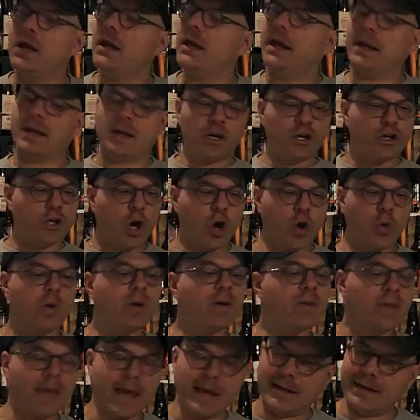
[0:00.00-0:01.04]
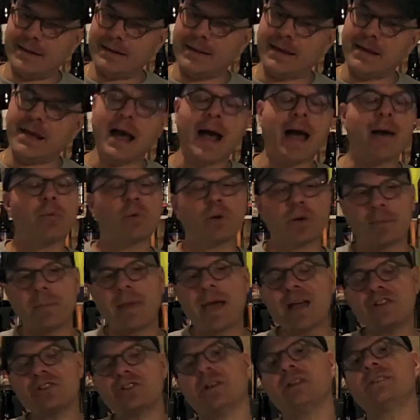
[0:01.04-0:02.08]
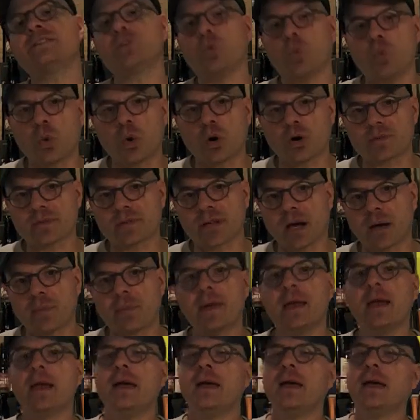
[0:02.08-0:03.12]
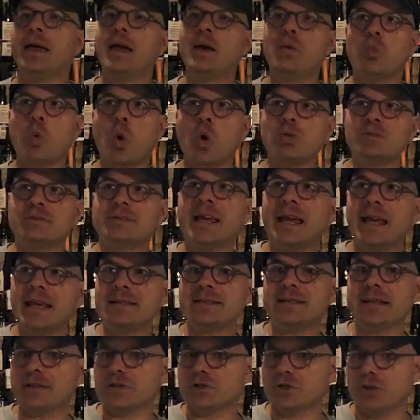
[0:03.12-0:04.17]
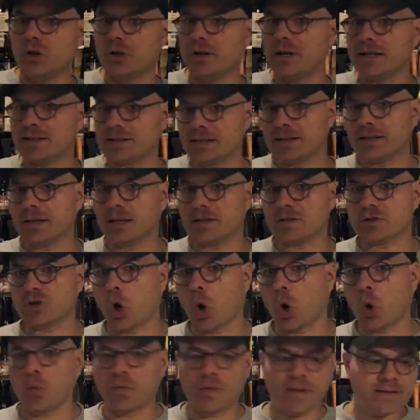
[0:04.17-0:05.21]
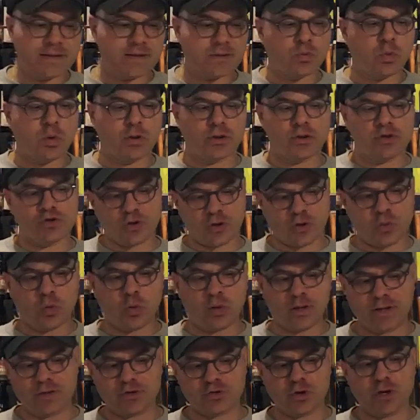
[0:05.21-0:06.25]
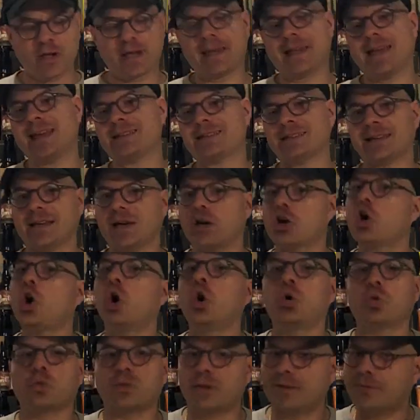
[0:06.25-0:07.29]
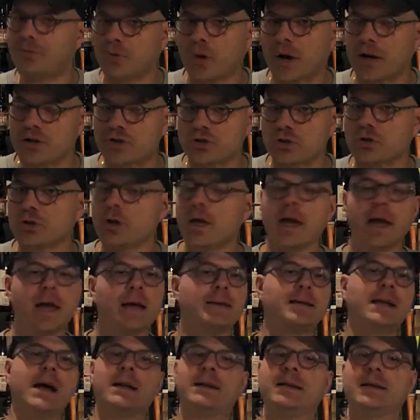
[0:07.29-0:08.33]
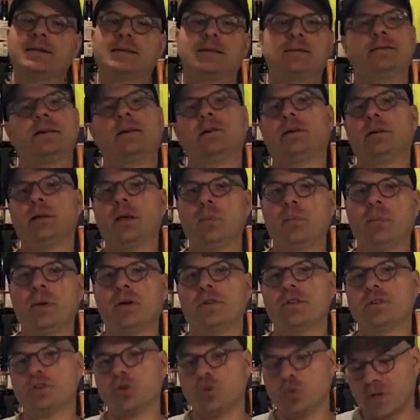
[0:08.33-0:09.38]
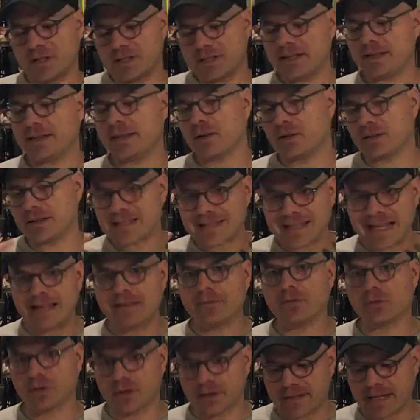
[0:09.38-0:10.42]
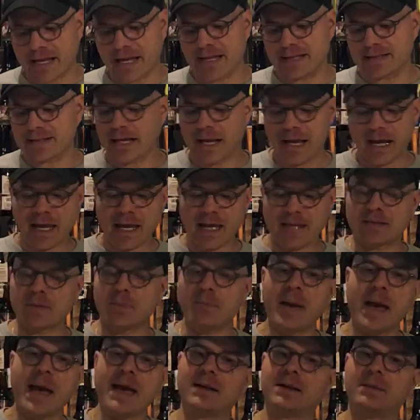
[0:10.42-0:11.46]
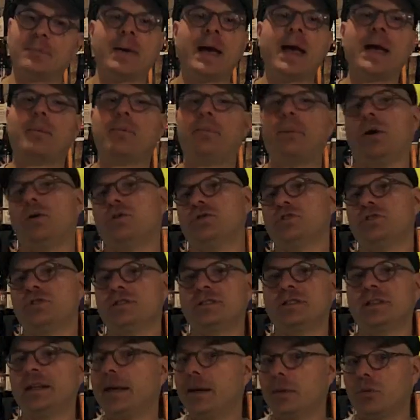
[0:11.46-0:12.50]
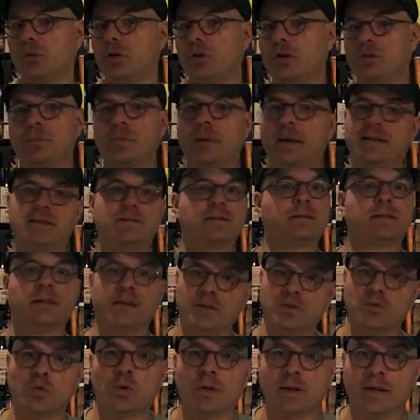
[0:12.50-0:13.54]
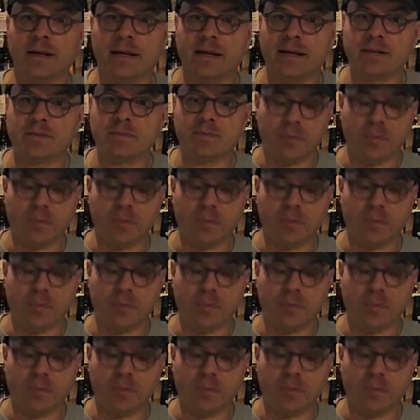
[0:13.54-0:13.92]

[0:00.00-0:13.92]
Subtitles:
It could go with anything. I would imagine as it warms up, it won't taste as good as it does cold. This is one you want to drink as like a cold refresher, not necessarily a beer that you want to sit there and savor and taste. It's a back-to-back Belgian slammer, basically, is what it is.